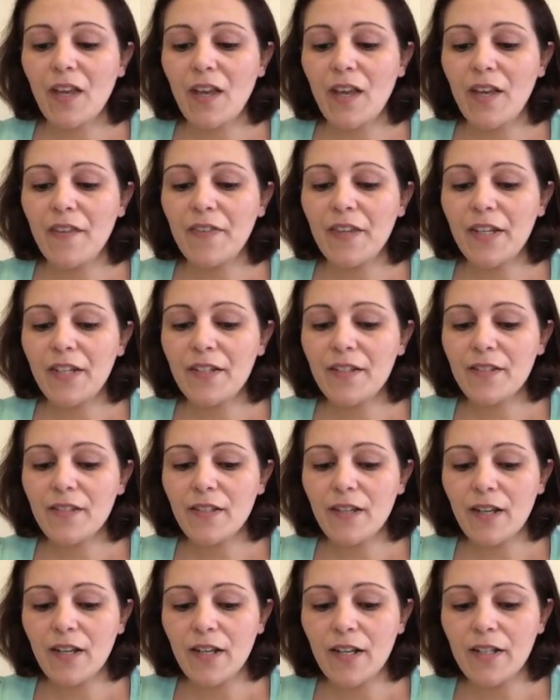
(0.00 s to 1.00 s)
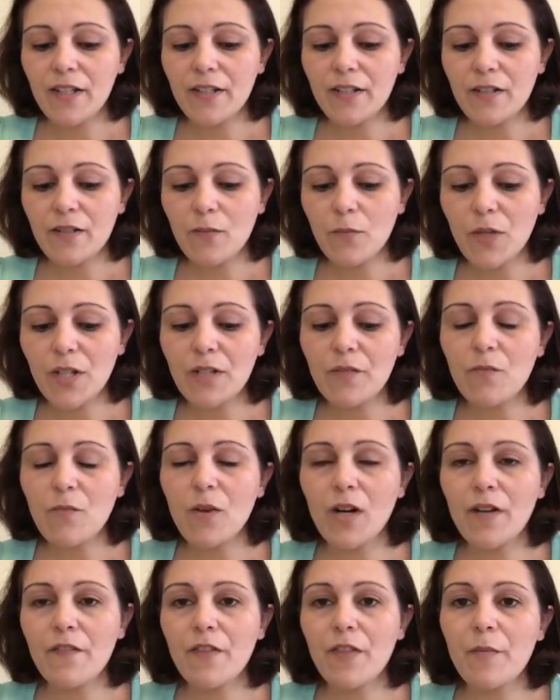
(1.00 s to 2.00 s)
And they decide,
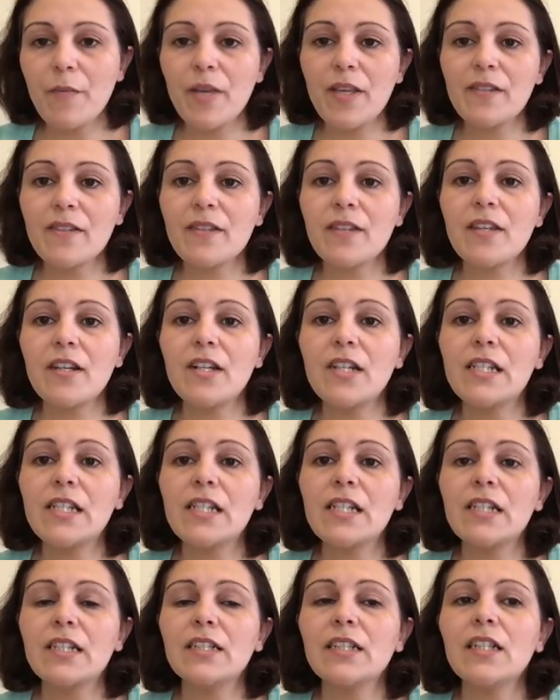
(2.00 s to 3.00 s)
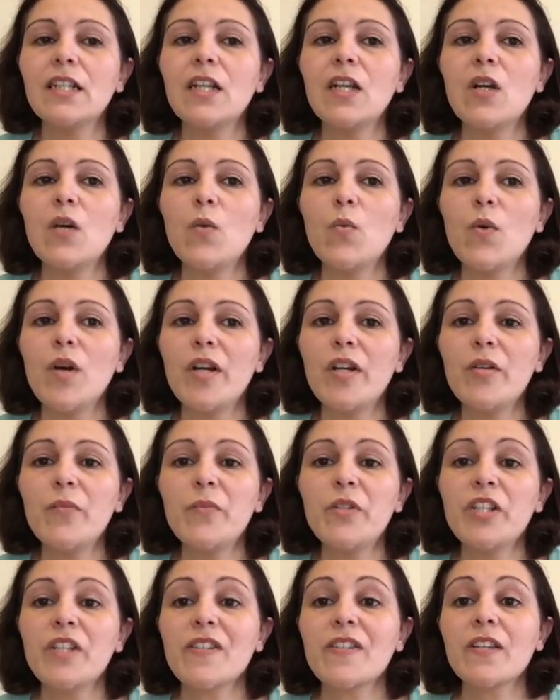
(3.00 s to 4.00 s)
one of them has the idea, why don't
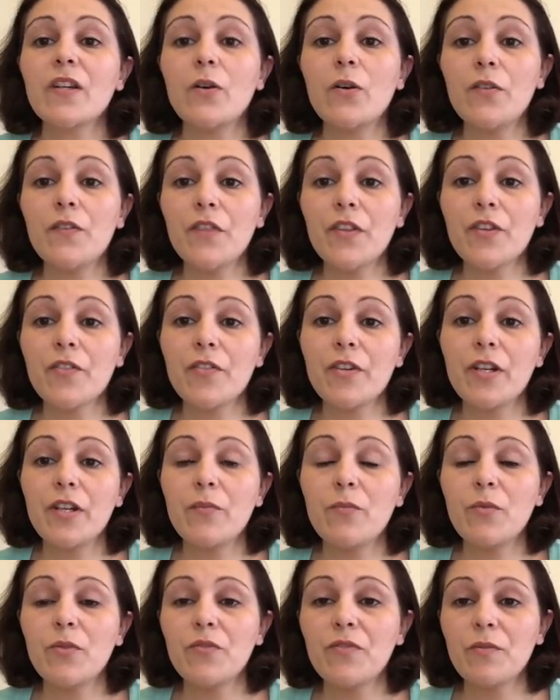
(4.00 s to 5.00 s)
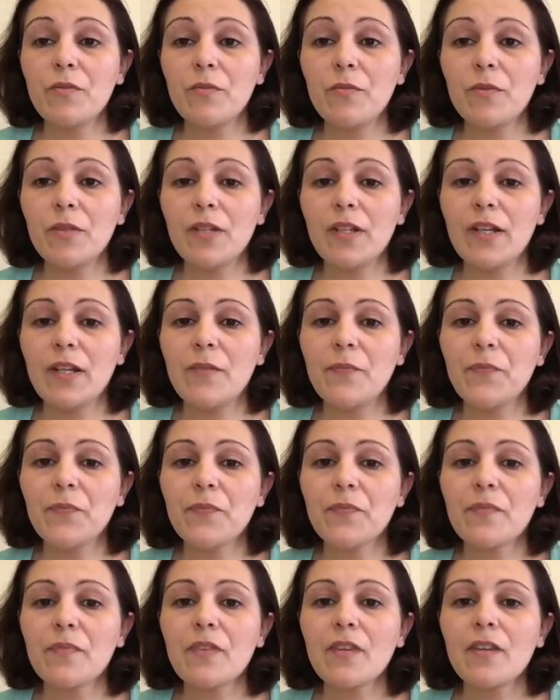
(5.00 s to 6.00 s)
we just go off the grid? We'll
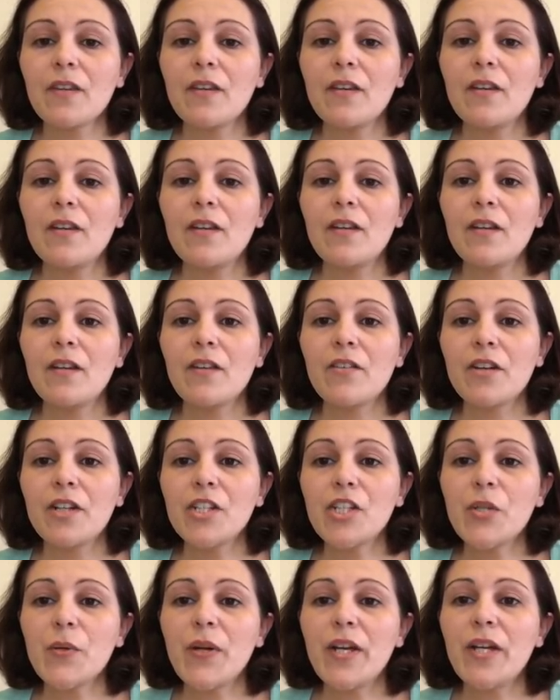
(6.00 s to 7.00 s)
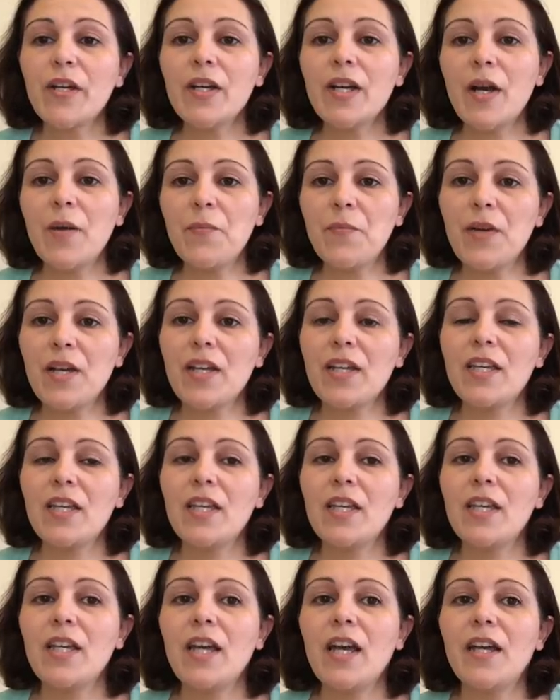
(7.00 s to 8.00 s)
graduate, come back
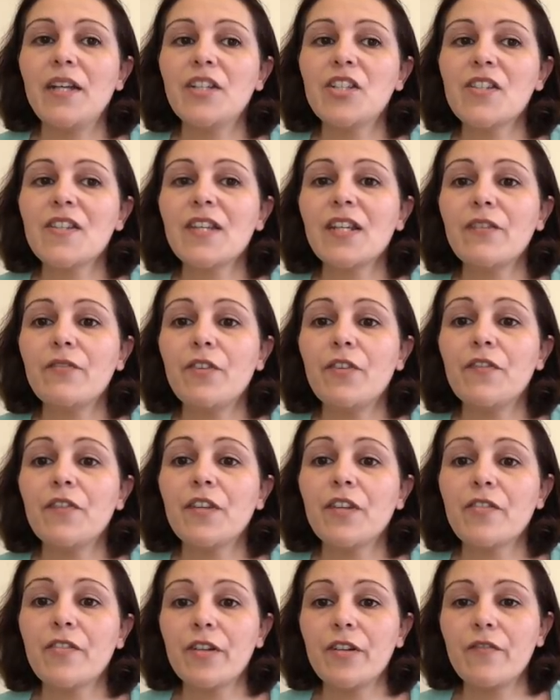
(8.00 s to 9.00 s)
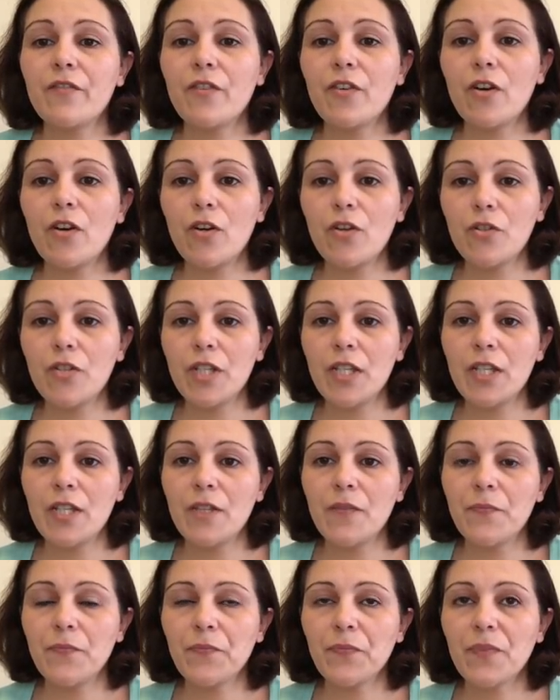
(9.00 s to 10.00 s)
here and just live off the grid for a whole
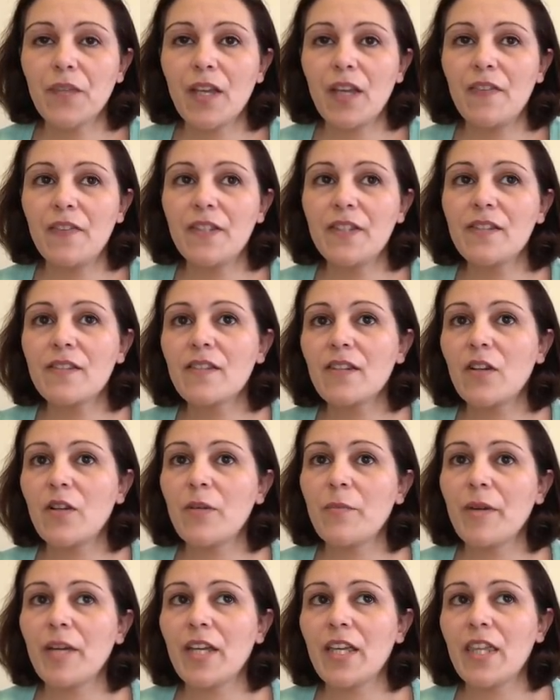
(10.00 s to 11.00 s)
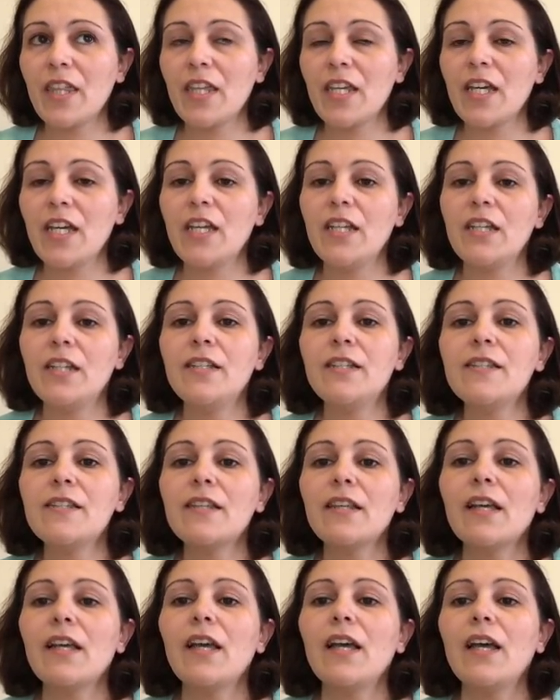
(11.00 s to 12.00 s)
year. And this is going back in the 80s.